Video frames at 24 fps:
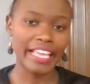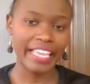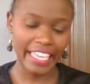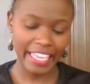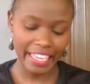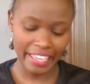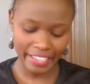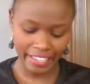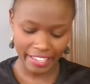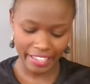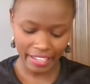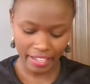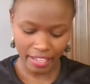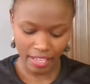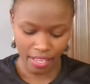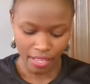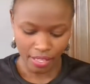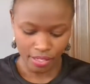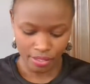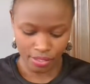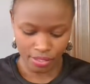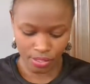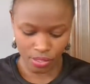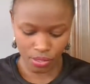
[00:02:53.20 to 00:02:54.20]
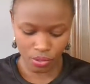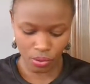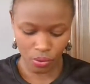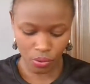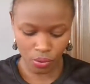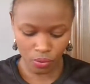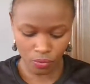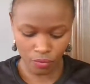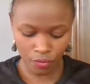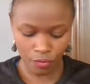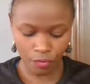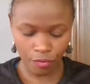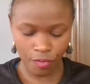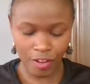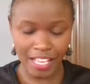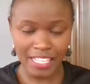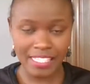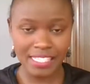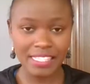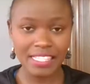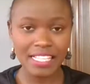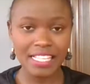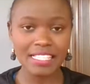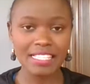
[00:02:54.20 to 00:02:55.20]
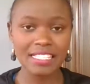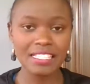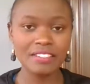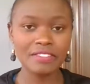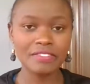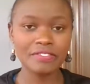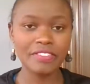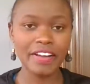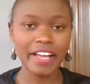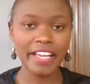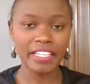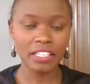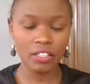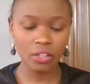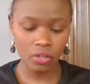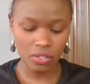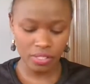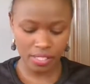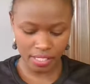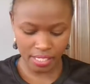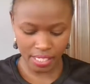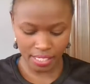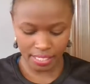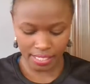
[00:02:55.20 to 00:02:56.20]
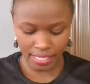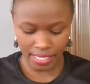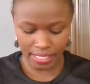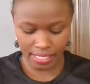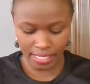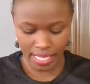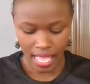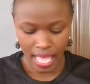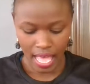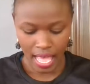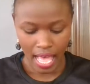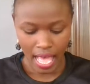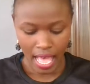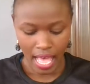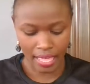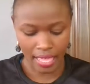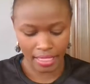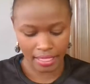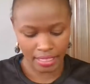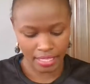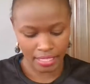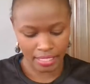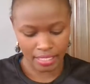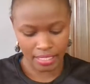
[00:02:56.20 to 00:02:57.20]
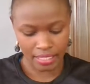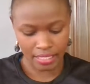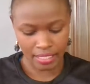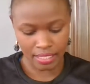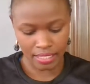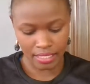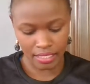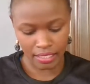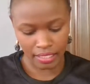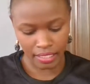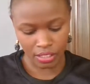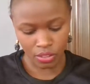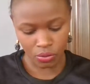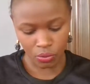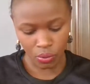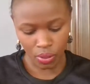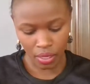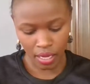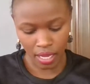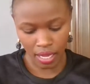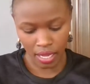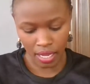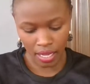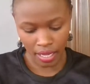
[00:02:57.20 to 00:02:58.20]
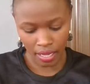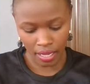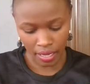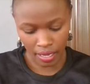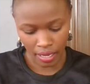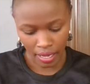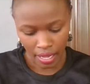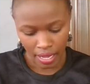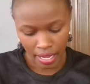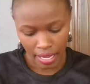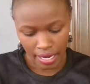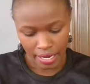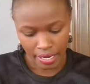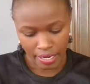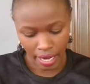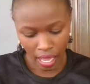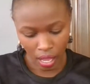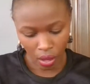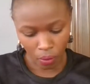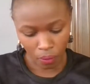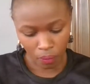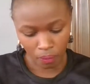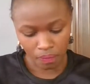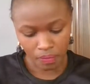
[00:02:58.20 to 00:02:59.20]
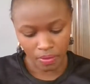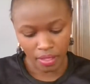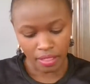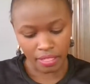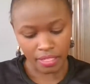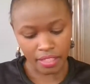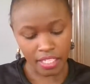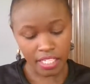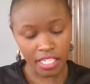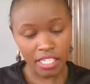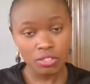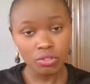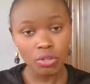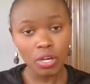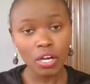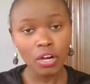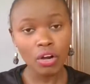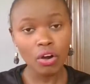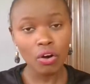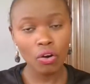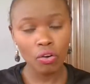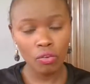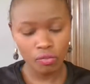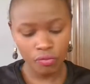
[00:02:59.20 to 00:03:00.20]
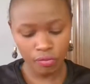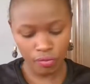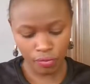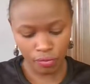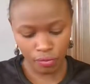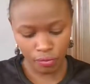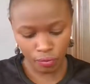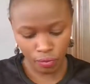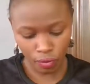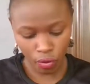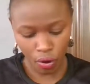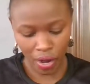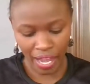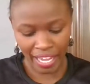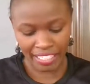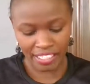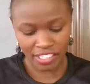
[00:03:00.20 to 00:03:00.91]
Kenya. So first, let's define consensus, and this is the network. Now, the network of for a